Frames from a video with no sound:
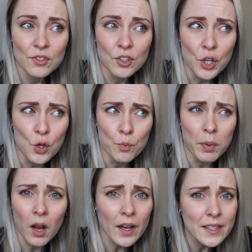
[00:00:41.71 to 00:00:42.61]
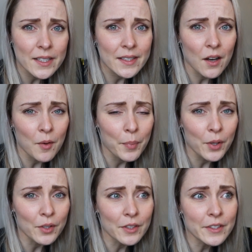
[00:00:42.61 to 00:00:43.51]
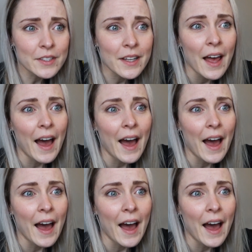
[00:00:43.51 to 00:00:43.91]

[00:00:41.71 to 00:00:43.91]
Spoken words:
new blind samples